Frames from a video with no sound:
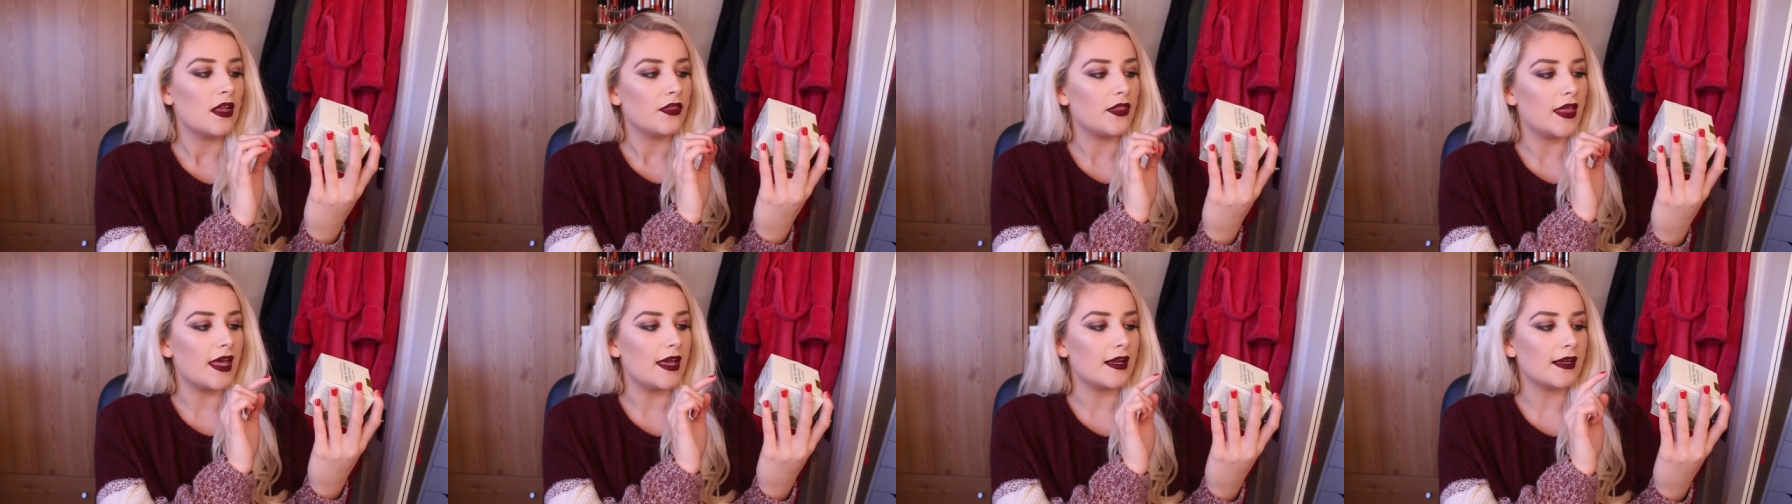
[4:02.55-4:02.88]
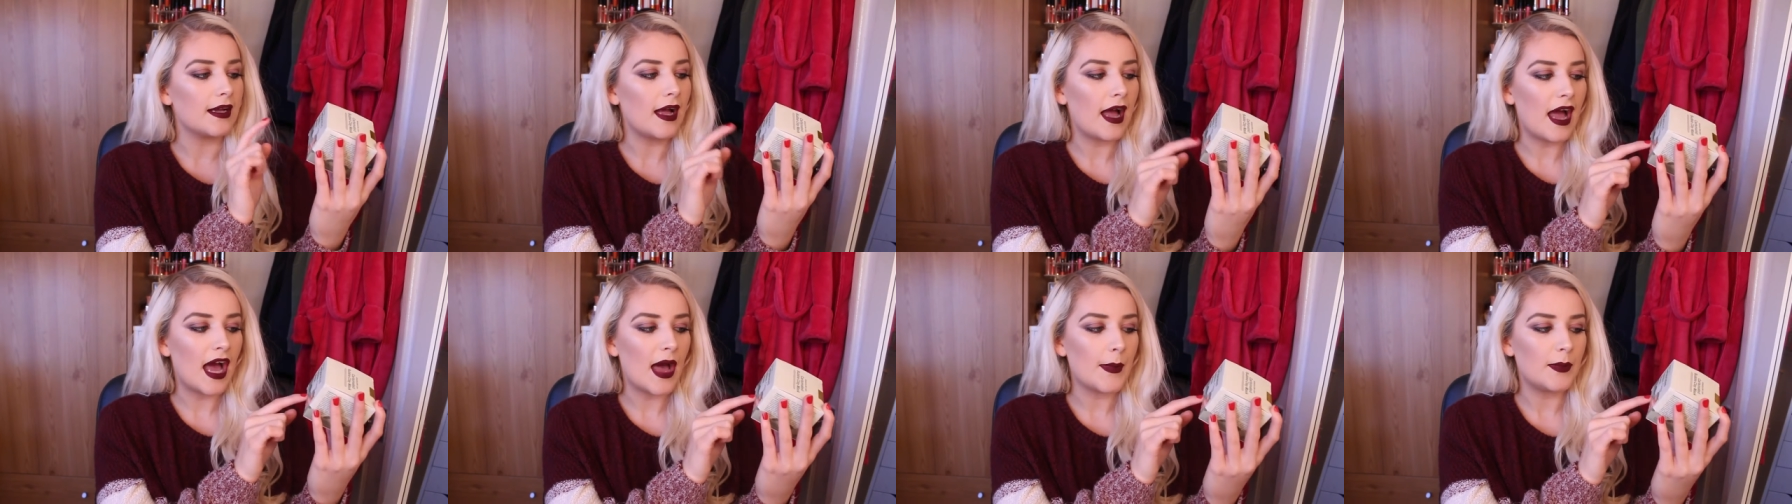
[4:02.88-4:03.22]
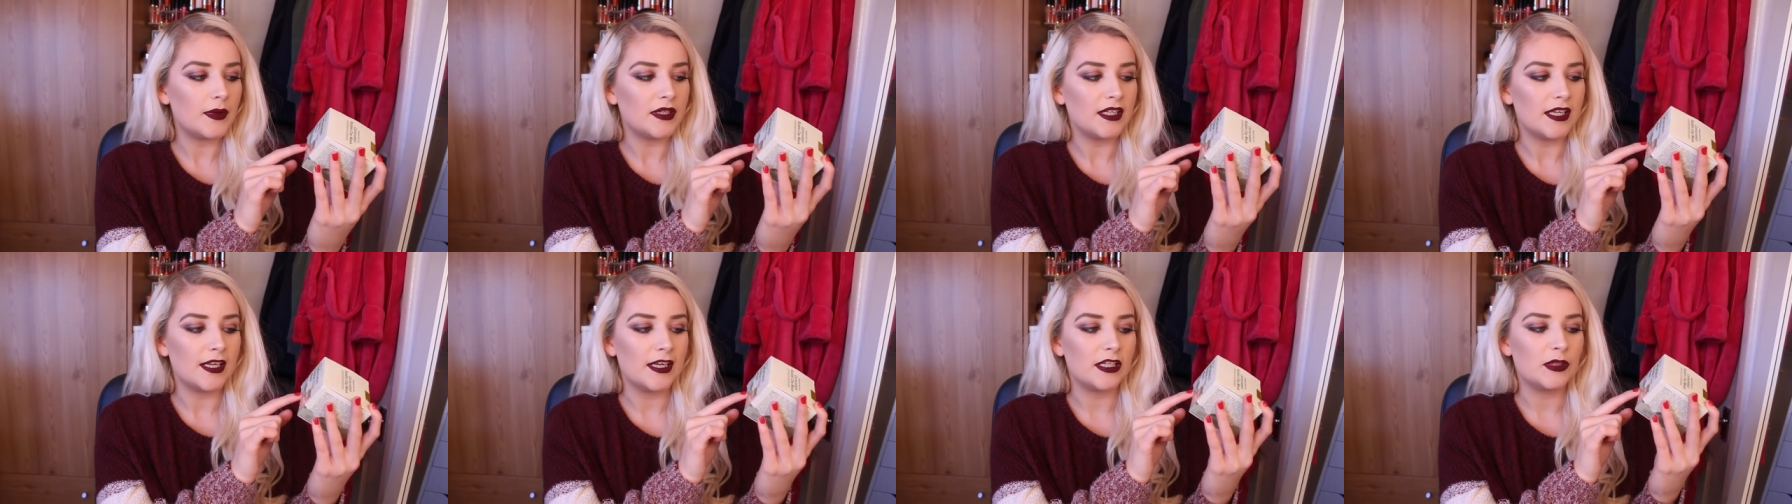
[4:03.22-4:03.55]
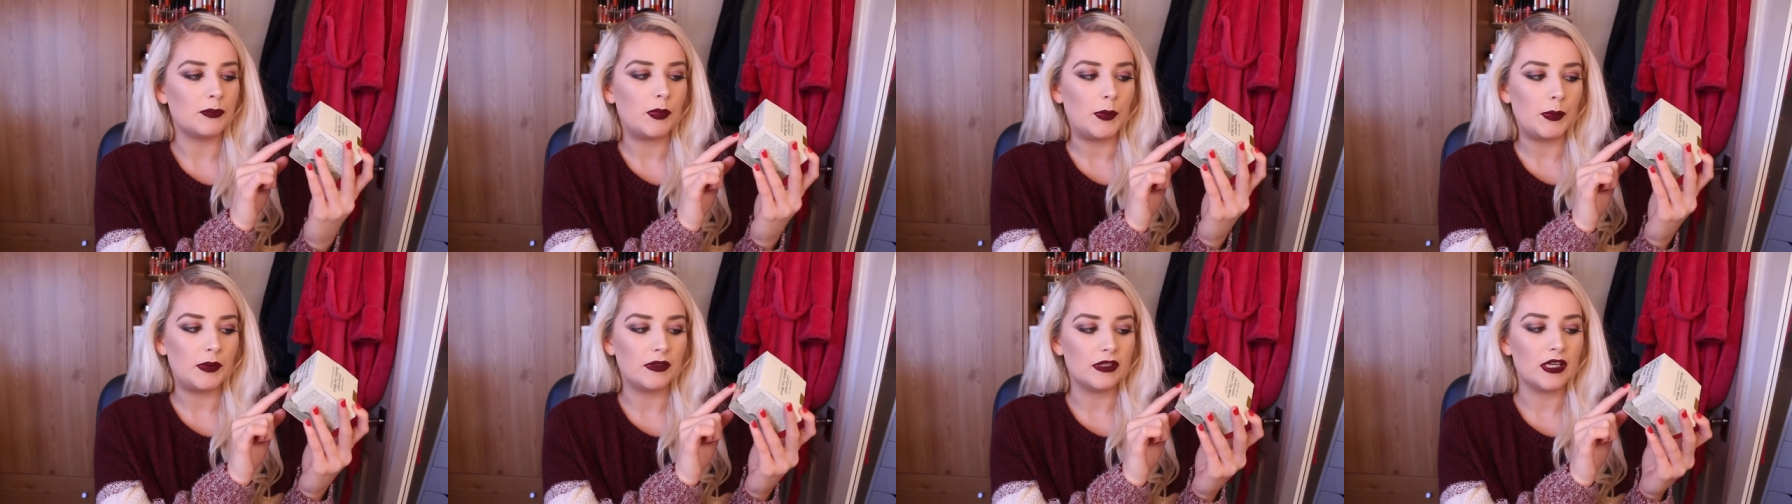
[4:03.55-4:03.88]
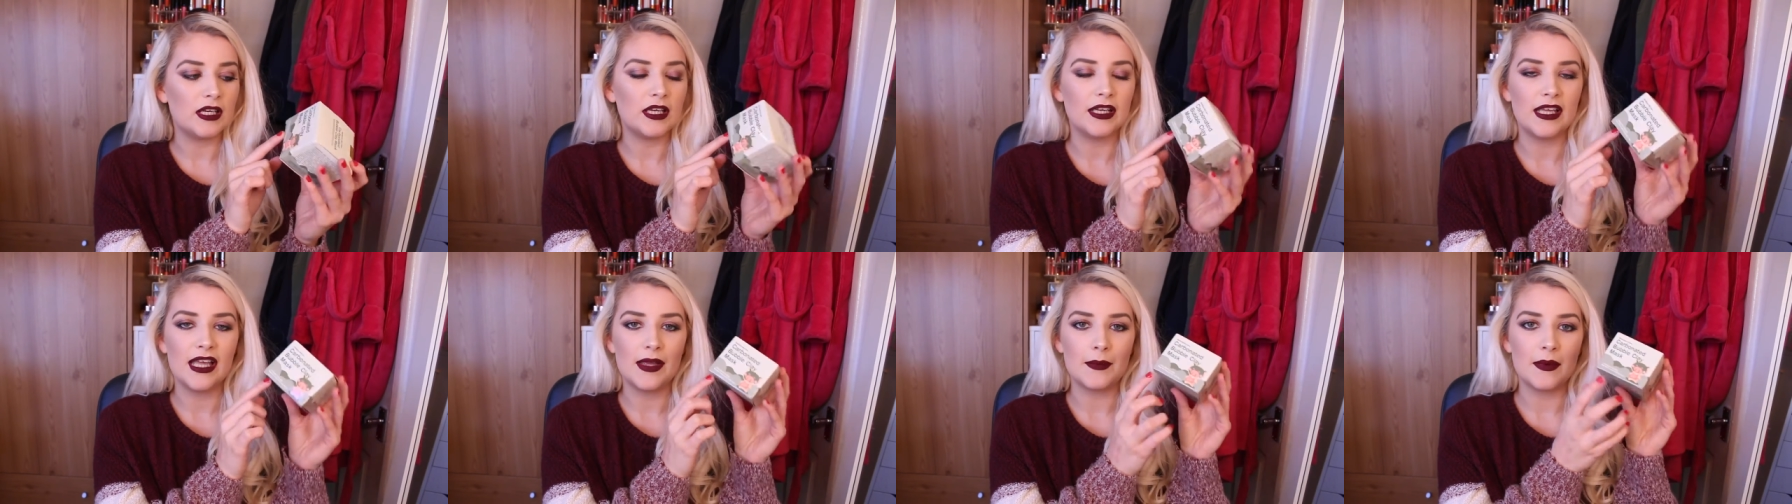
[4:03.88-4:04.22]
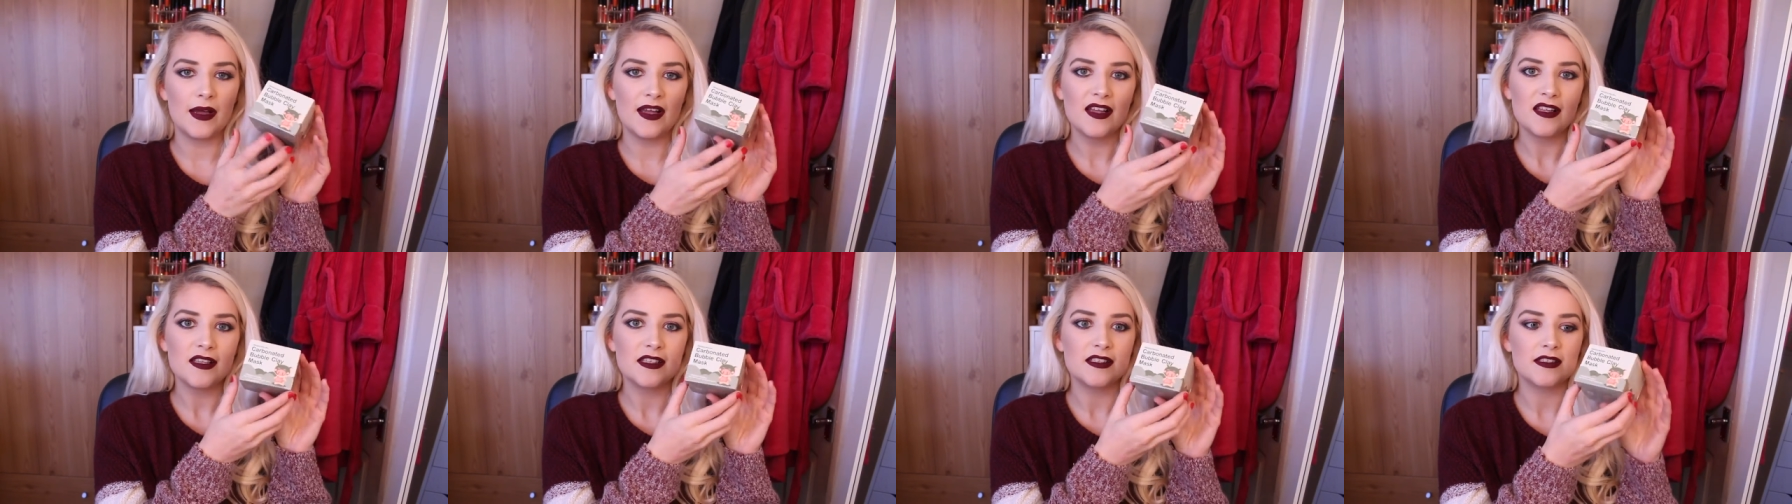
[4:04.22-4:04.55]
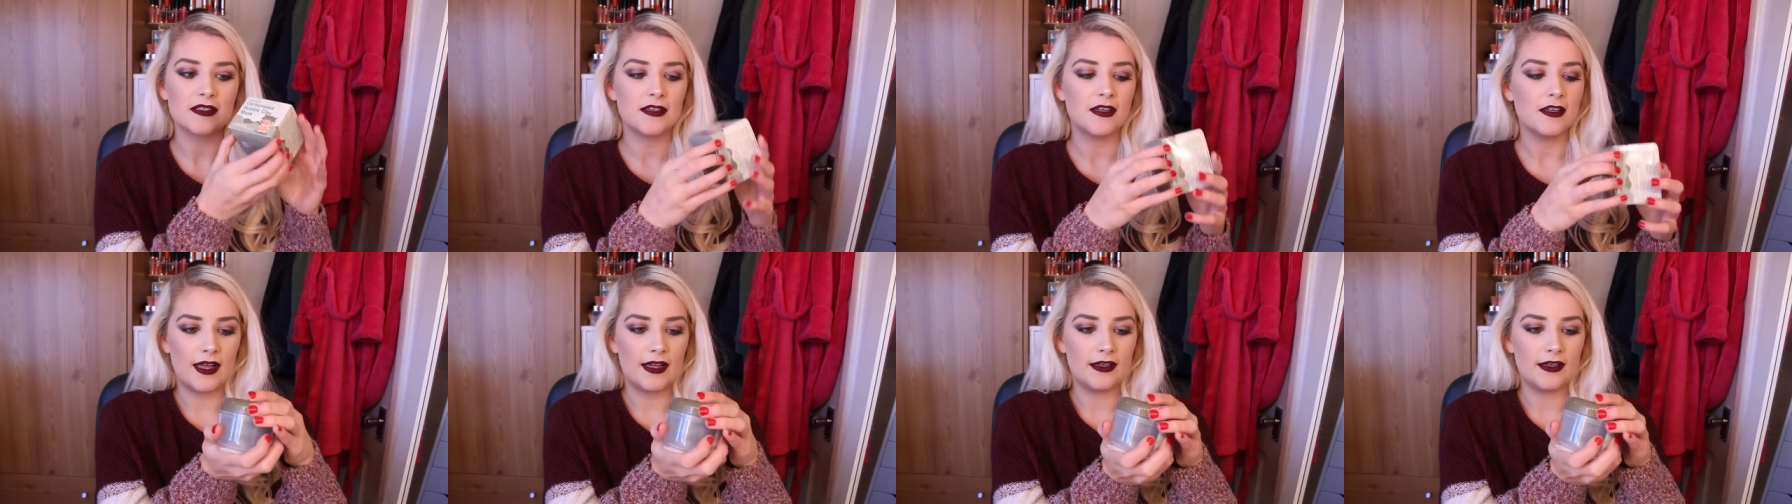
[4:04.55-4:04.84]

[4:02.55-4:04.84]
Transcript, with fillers: their carbonated bubble clay mask.